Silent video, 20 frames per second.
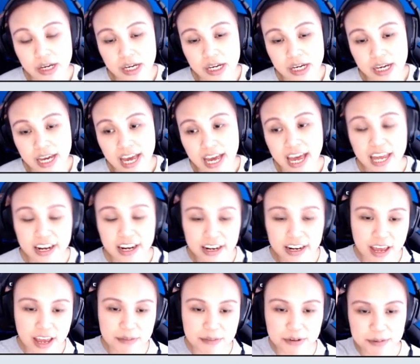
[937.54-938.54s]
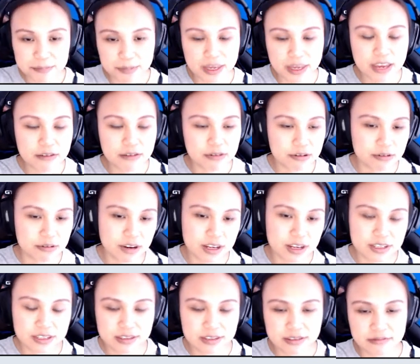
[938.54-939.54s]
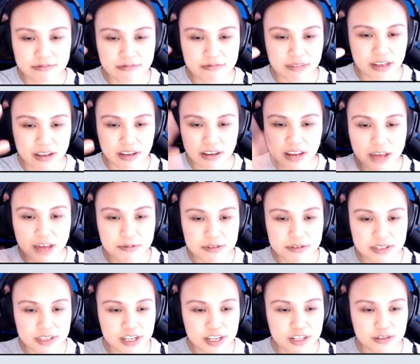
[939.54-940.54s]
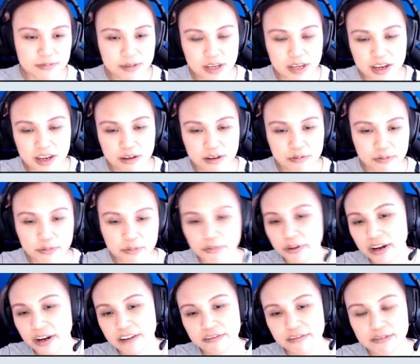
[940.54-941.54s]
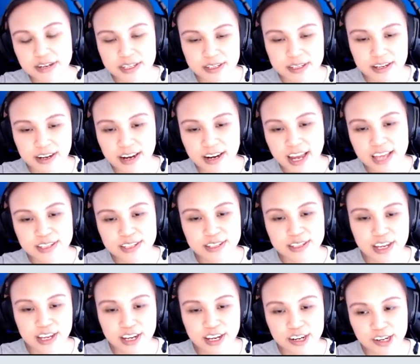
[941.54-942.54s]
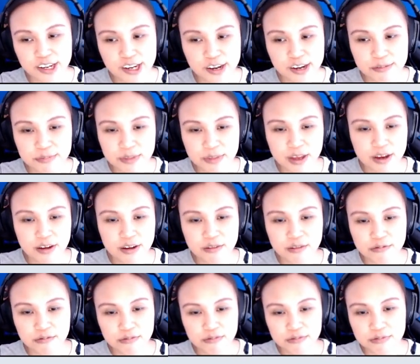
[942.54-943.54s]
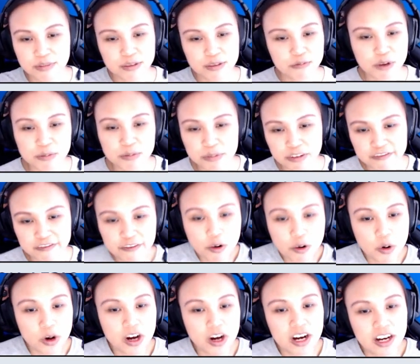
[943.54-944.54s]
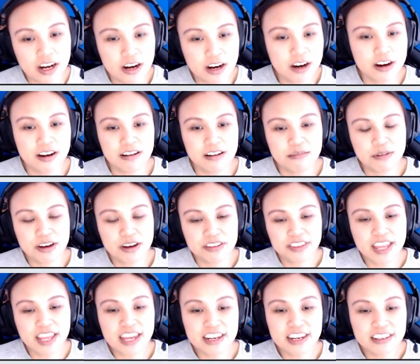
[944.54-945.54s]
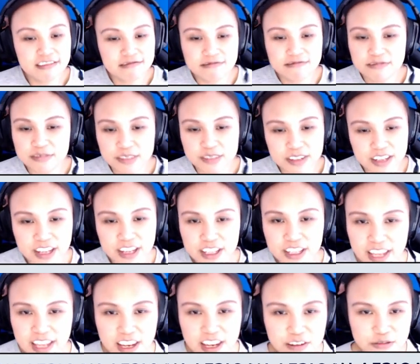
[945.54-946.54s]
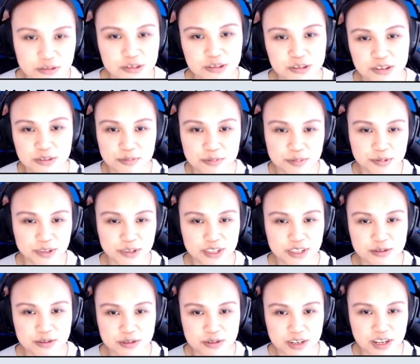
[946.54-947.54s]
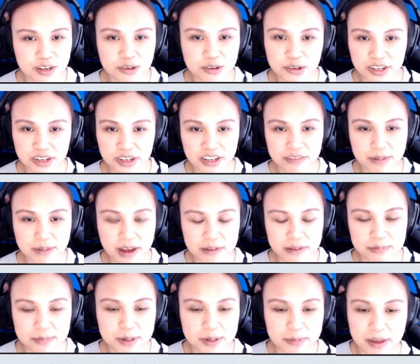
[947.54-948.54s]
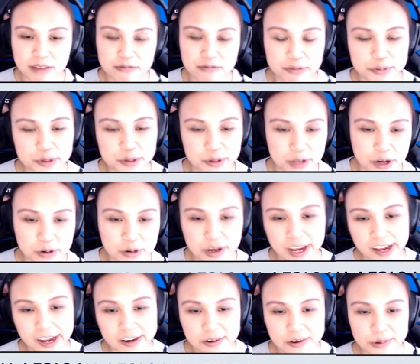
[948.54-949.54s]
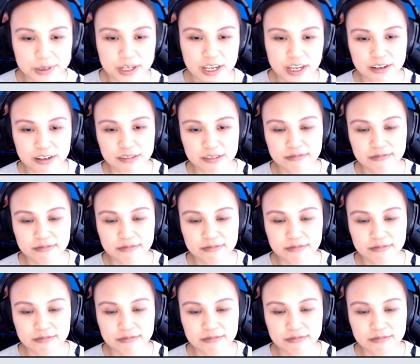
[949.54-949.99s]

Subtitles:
and library B requires library C to be, for whatever reason, less than 1.4. Well, then Poetry or pipenv will know that, okay, only